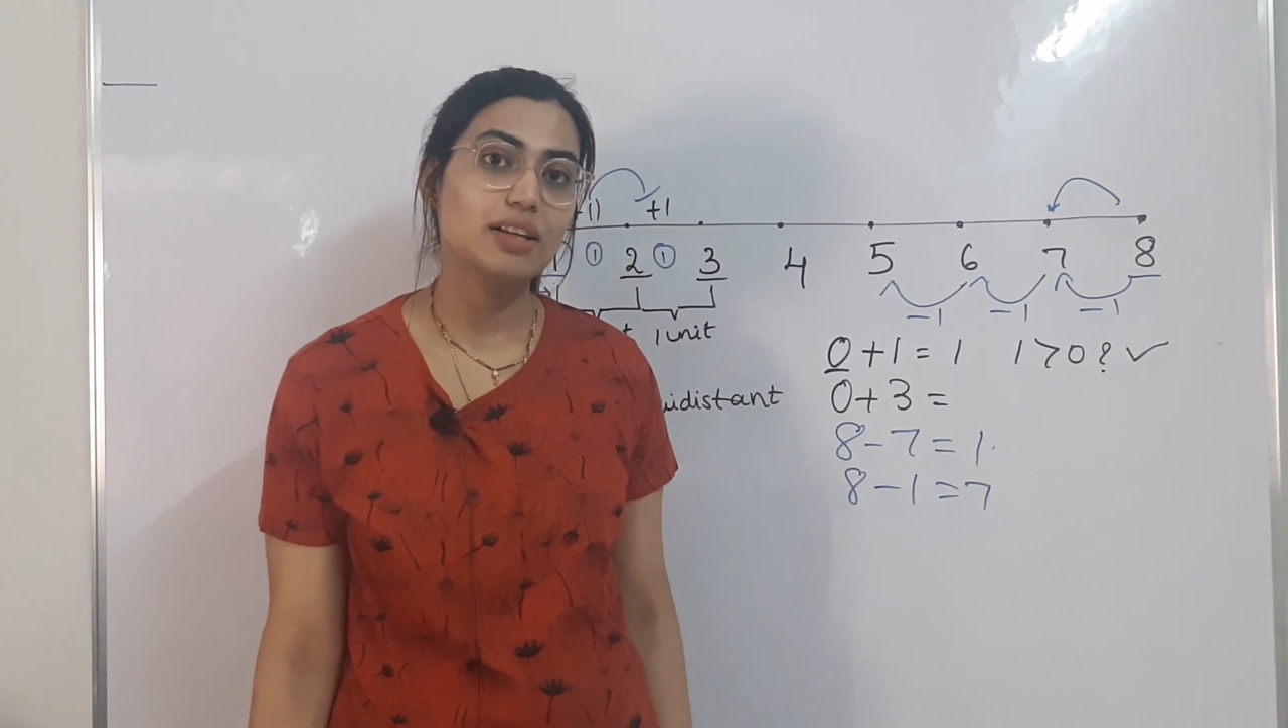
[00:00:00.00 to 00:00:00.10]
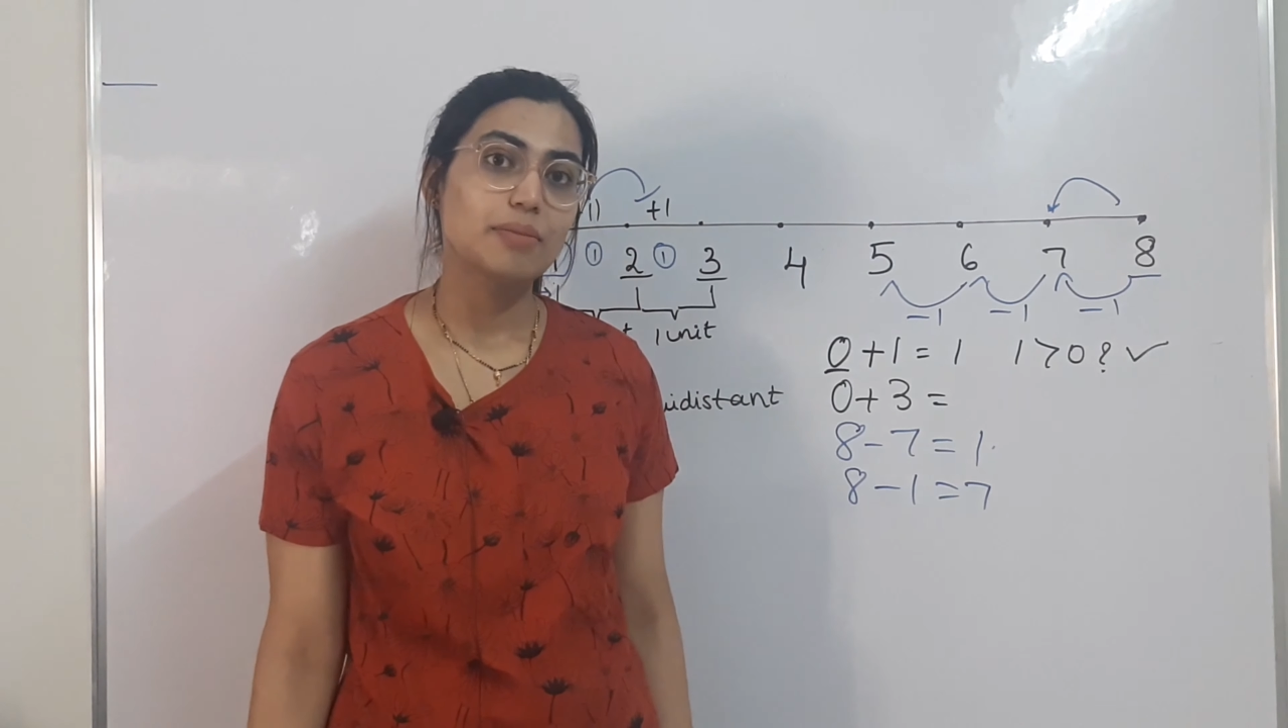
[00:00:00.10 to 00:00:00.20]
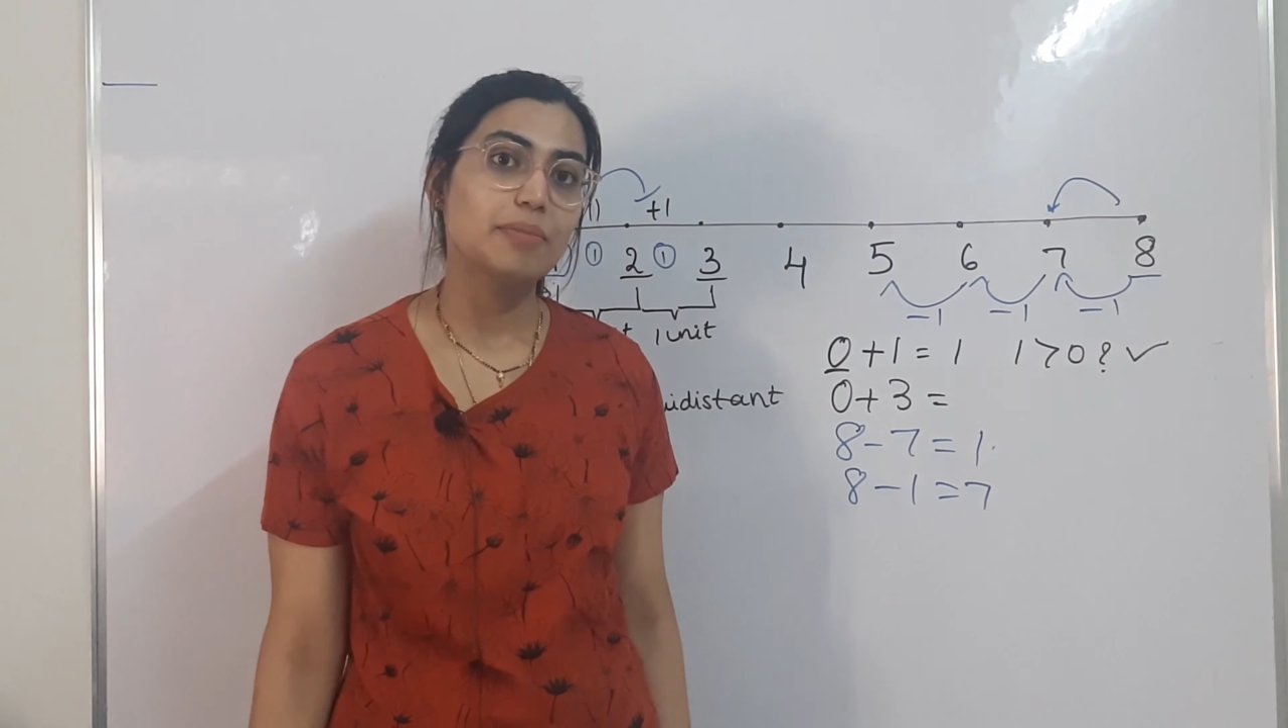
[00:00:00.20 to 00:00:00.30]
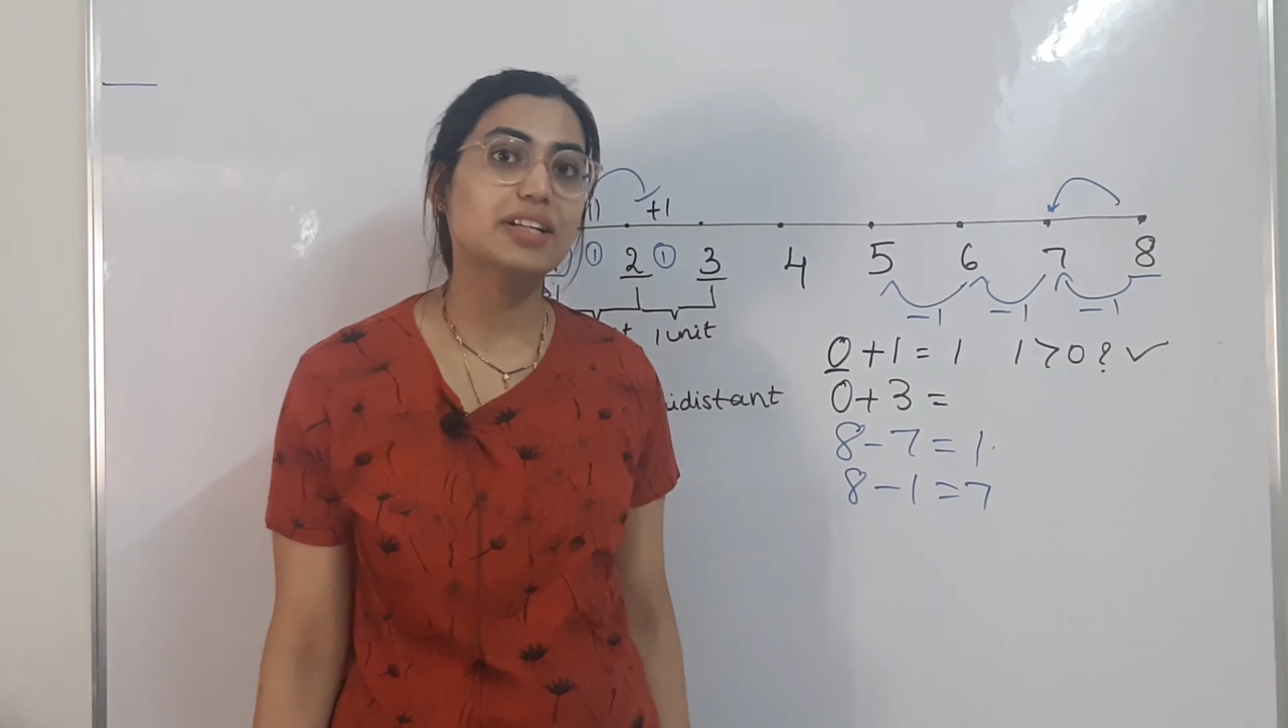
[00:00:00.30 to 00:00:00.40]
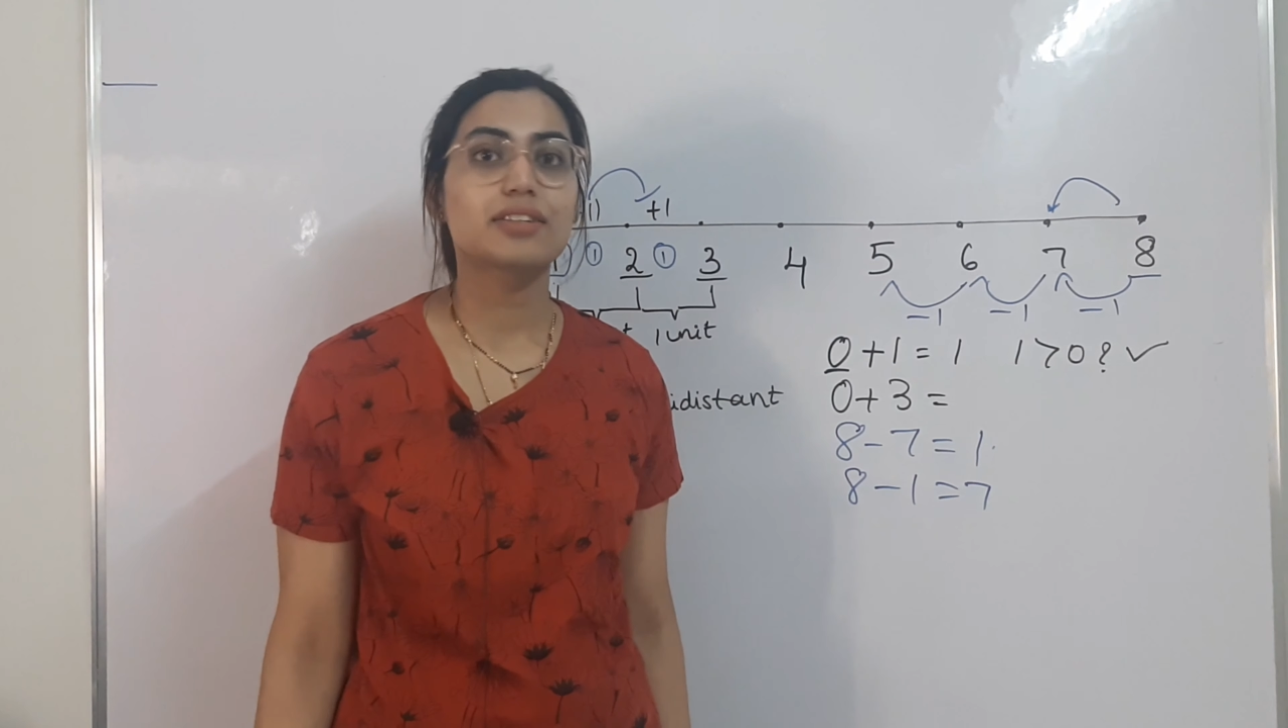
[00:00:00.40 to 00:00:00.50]

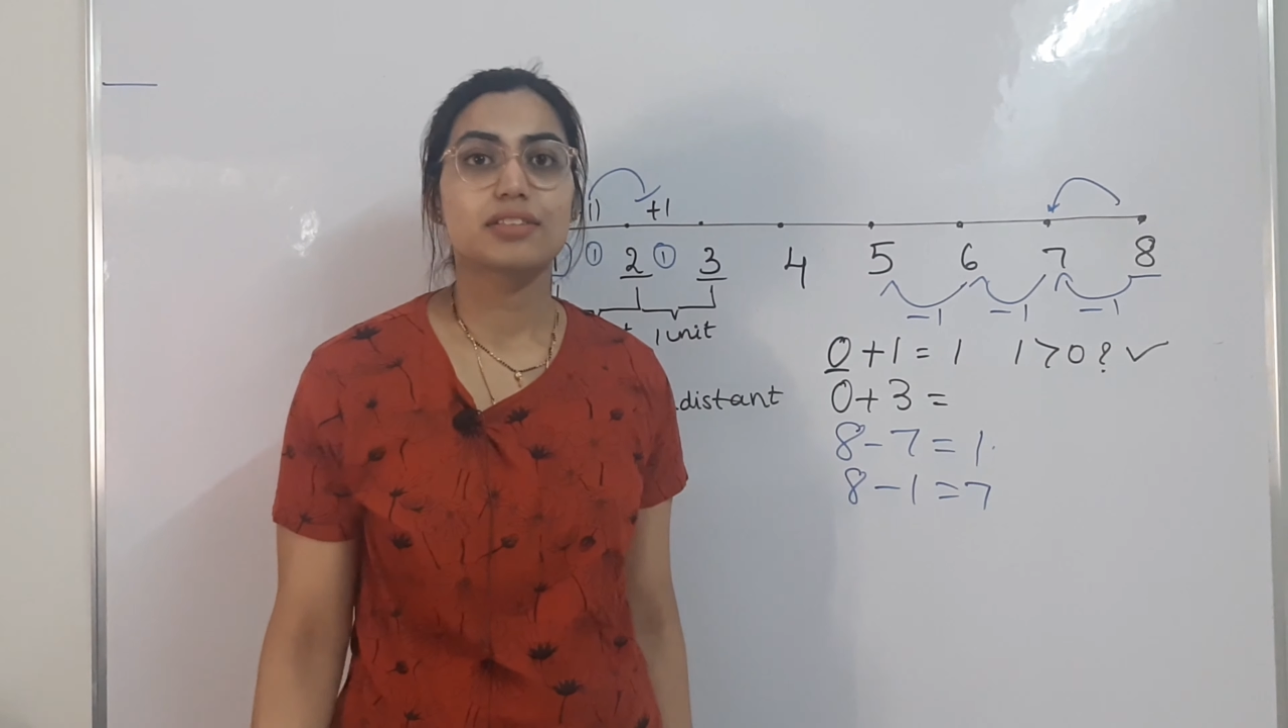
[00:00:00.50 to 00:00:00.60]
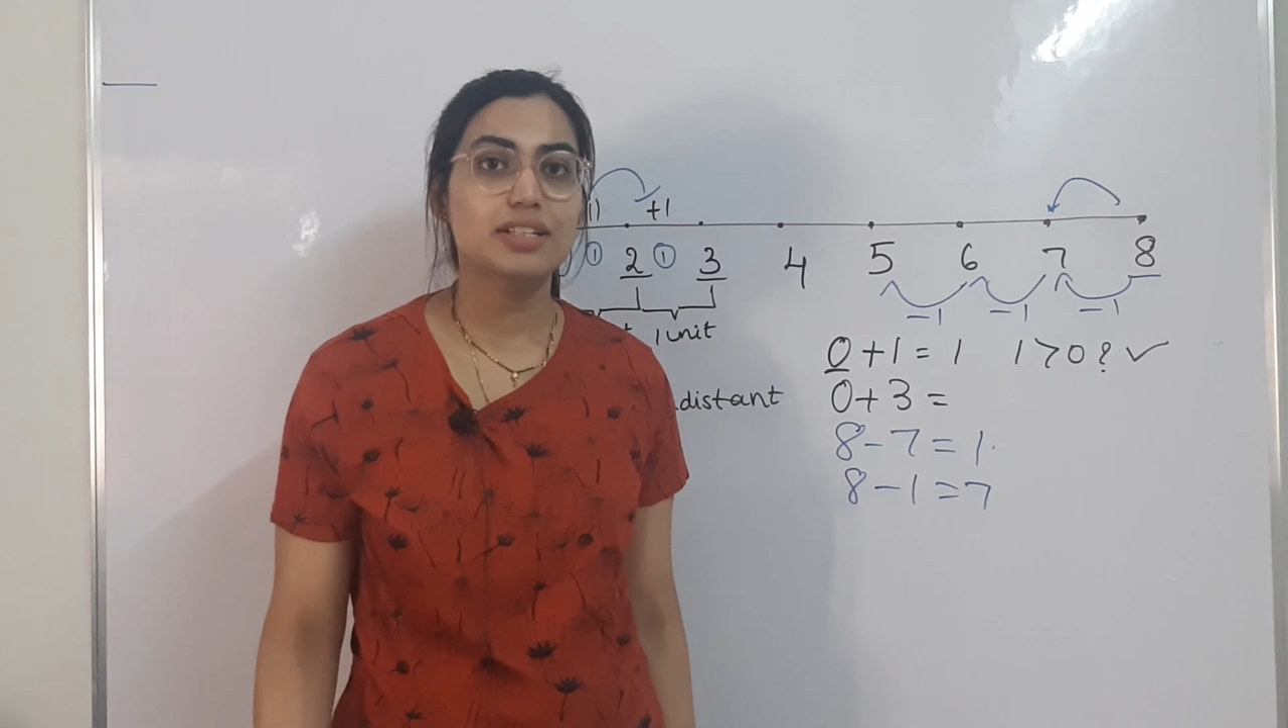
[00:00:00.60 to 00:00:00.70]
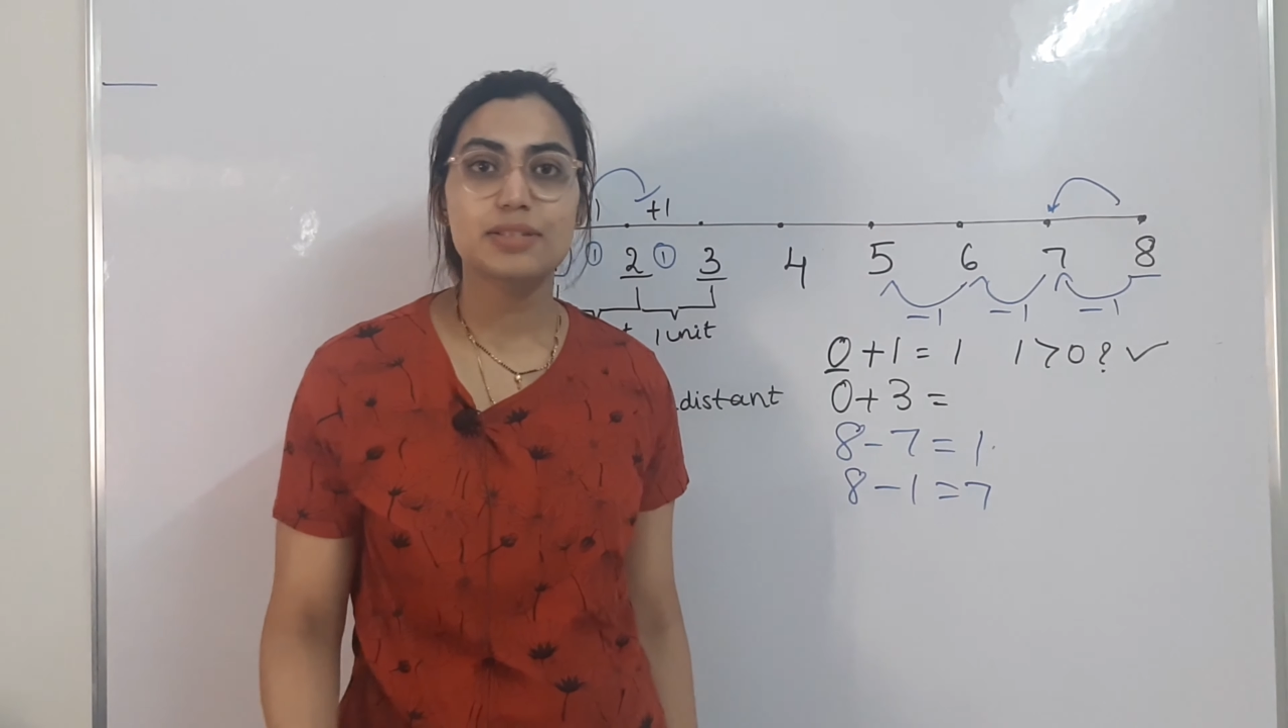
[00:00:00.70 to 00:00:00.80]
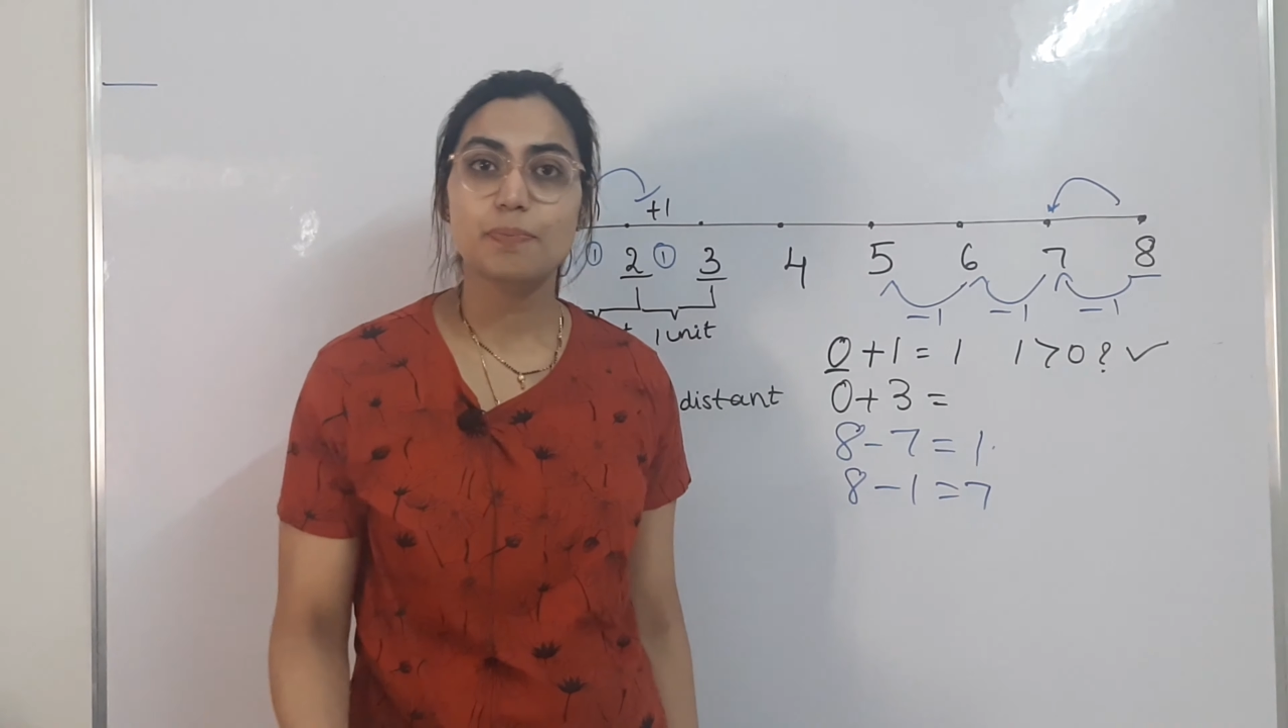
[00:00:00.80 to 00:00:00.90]
but it's